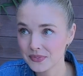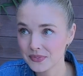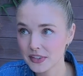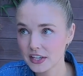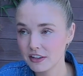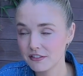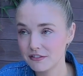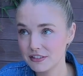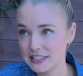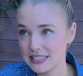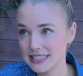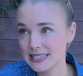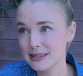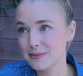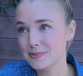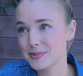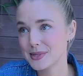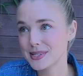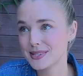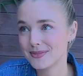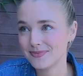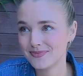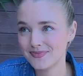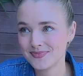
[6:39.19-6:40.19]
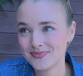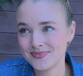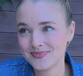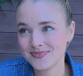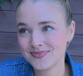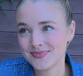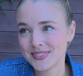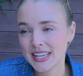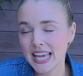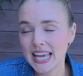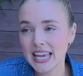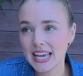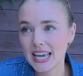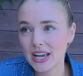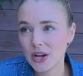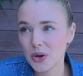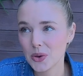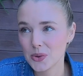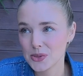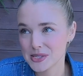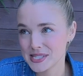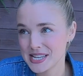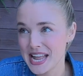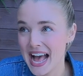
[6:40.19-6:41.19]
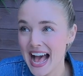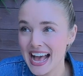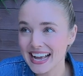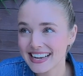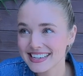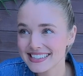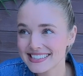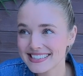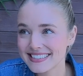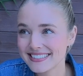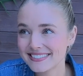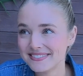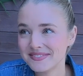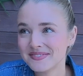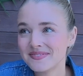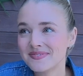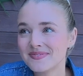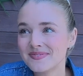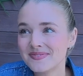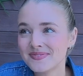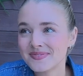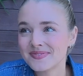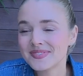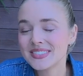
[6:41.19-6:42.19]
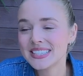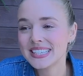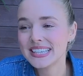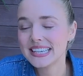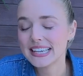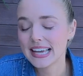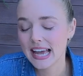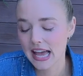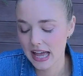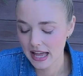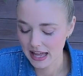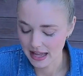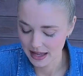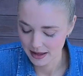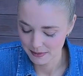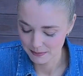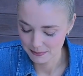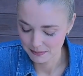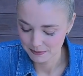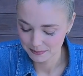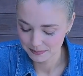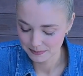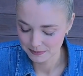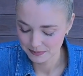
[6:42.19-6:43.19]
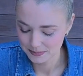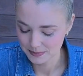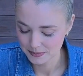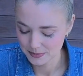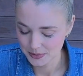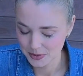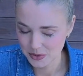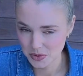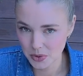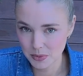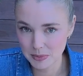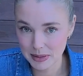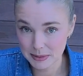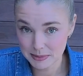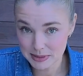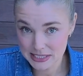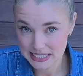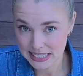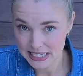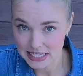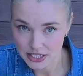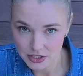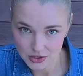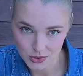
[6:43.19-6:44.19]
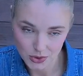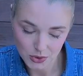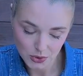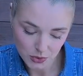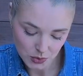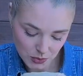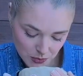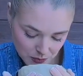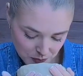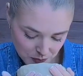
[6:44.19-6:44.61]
for dips or snacks. Or maybe tea, and you could,